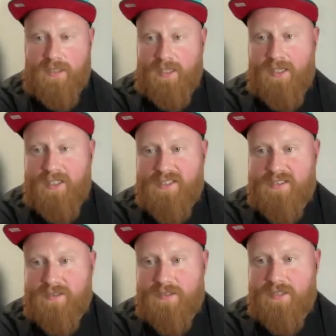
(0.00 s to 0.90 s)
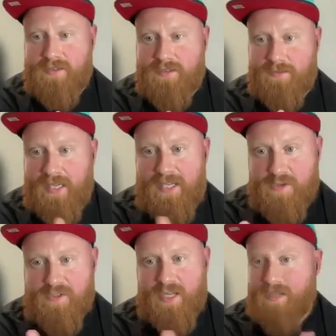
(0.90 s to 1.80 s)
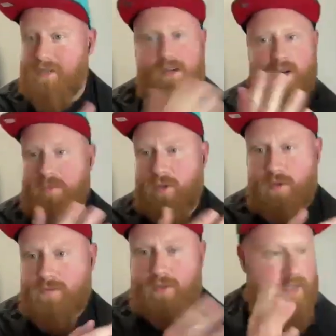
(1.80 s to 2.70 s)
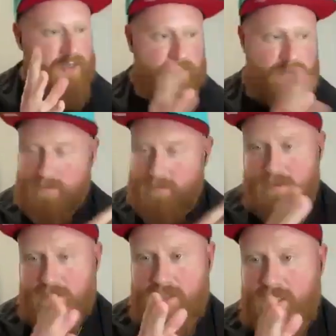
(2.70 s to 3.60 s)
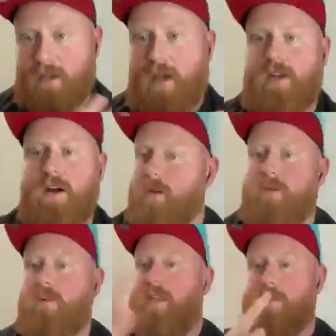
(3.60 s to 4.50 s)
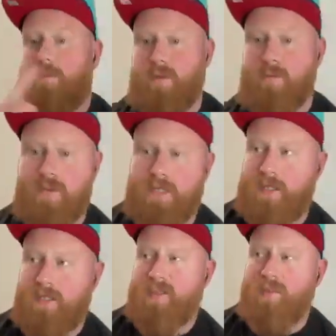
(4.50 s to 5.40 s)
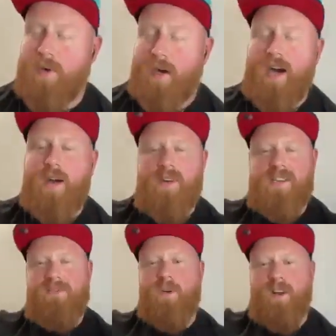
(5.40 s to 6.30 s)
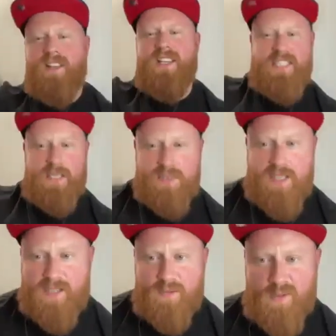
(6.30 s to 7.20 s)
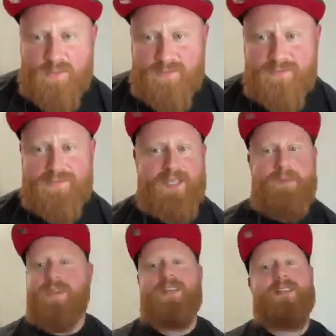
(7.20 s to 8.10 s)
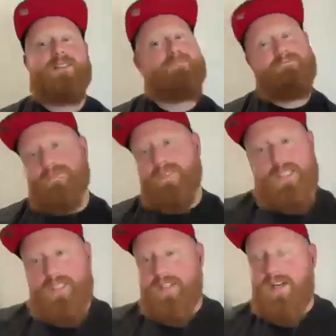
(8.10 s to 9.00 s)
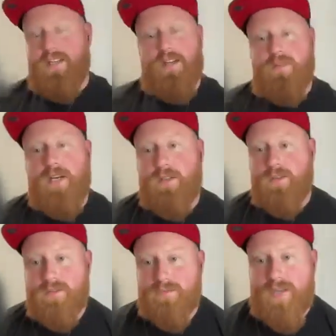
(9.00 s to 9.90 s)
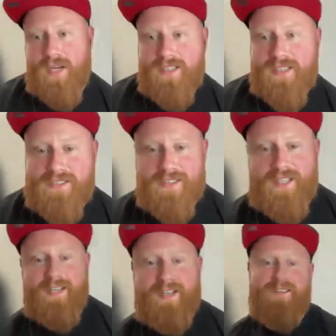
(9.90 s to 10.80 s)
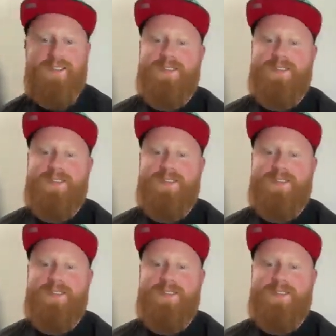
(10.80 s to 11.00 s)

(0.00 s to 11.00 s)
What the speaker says: and it's as you said, you can't move, you can't see. I can't look around the room, but I always feel like there's something in the room. I mean, I don't know, but is it